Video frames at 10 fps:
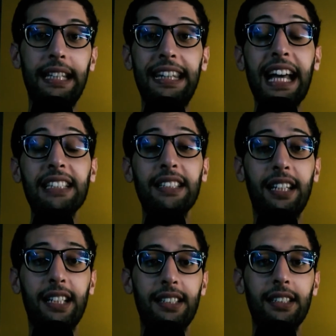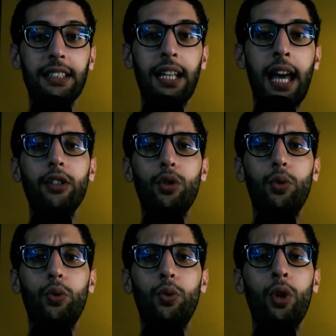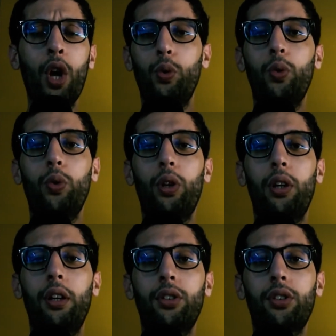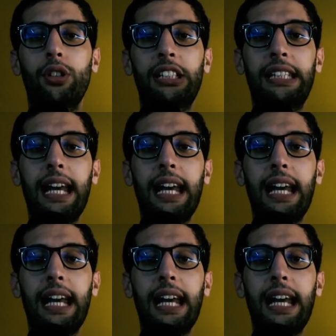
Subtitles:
it doesn't exist, and you do your